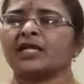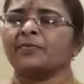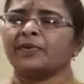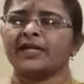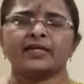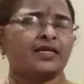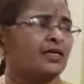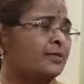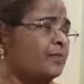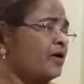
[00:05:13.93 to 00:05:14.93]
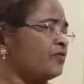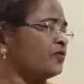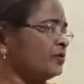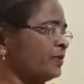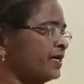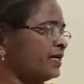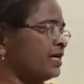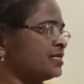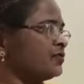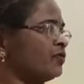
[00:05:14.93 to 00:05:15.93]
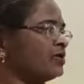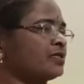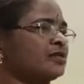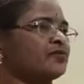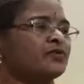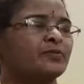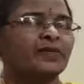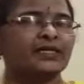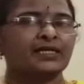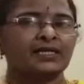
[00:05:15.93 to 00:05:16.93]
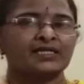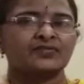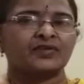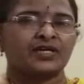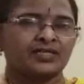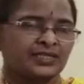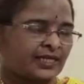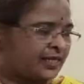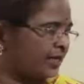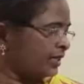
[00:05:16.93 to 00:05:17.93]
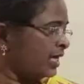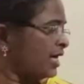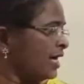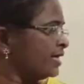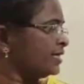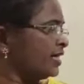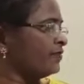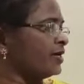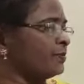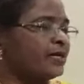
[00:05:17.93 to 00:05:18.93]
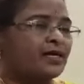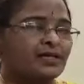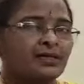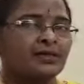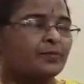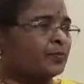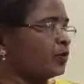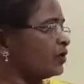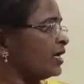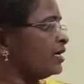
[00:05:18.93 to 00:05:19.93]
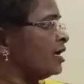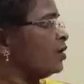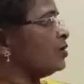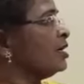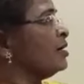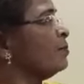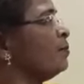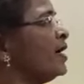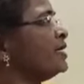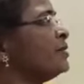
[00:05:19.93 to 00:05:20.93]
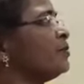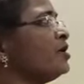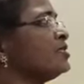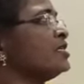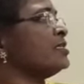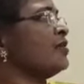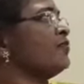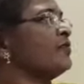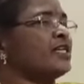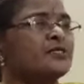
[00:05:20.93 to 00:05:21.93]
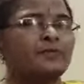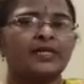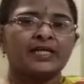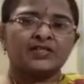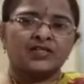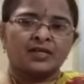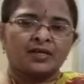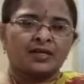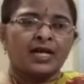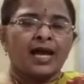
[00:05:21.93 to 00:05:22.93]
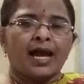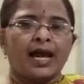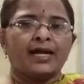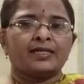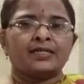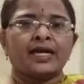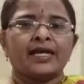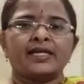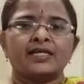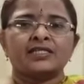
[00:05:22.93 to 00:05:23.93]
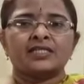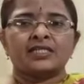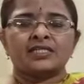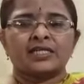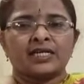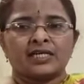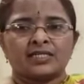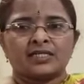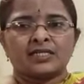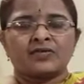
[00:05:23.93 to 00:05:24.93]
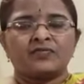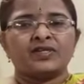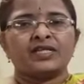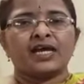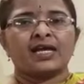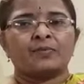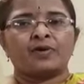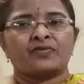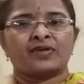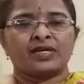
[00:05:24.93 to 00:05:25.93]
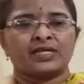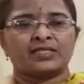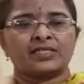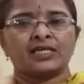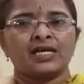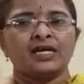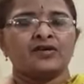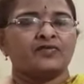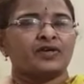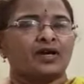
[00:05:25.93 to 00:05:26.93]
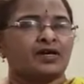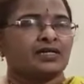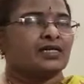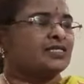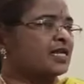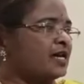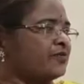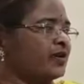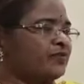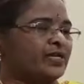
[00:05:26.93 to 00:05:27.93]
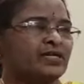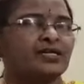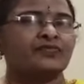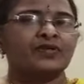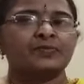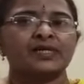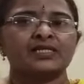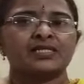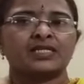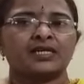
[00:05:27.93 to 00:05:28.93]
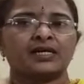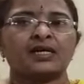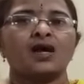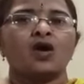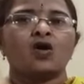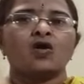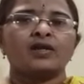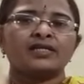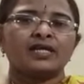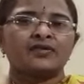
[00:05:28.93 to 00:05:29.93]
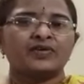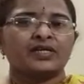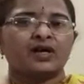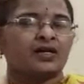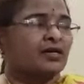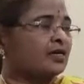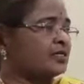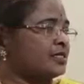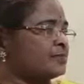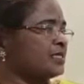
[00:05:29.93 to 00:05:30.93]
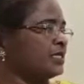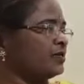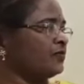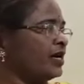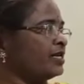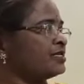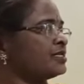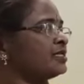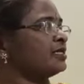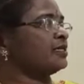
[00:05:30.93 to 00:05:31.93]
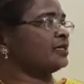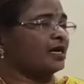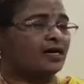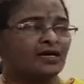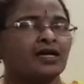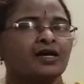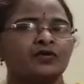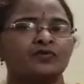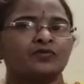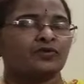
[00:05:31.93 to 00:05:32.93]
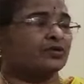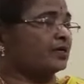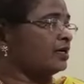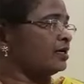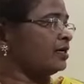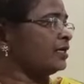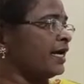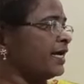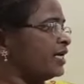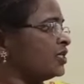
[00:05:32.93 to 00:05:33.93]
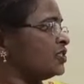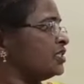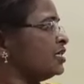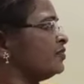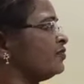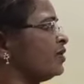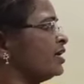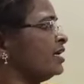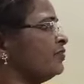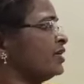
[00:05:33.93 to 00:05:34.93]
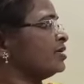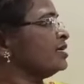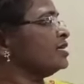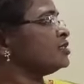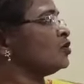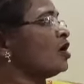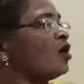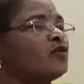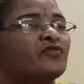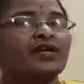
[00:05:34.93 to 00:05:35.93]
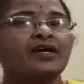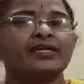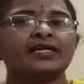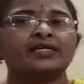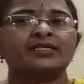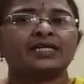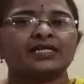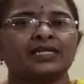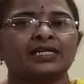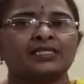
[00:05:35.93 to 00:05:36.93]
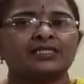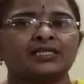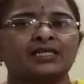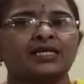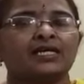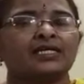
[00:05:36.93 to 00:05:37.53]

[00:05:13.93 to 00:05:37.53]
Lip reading: breaking of food materials. What are the food materials we are taking? They will be broken down by the process of respiration and the energy is released. With the help of energy, we are surviving. We means here all the living organisms requires the energy for living. So how we are getting that energy?